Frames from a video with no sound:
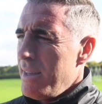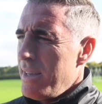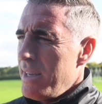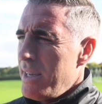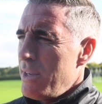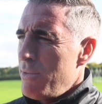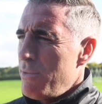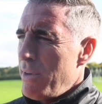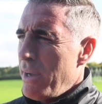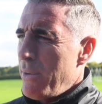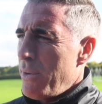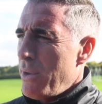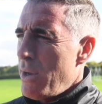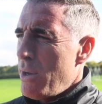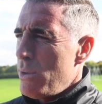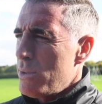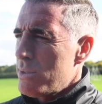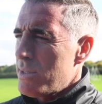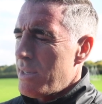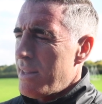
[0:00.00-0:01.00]
in round
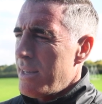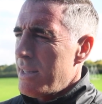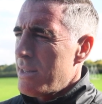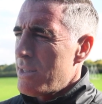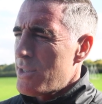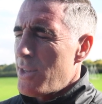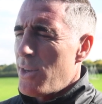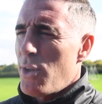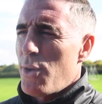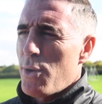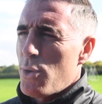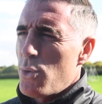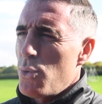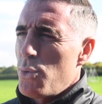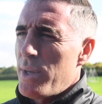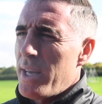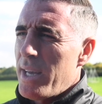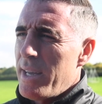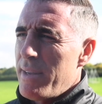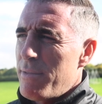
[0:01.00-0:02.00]
holes. I think there's a lot of
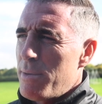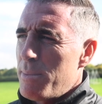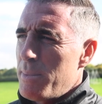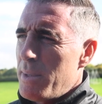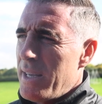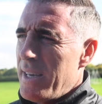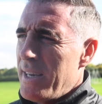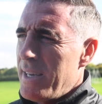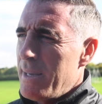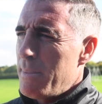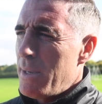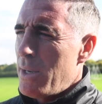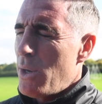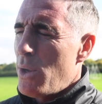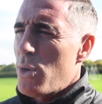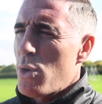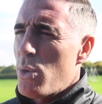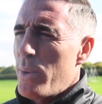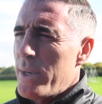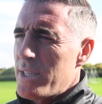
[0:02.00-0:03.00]
good came from the game and a
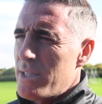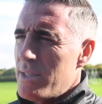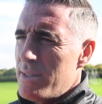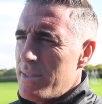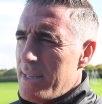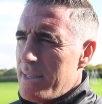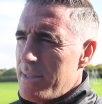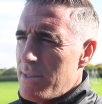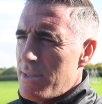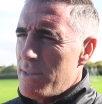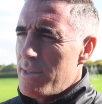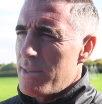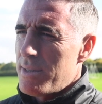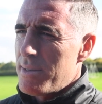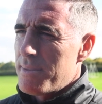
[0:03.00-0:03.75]
lot of questions answered.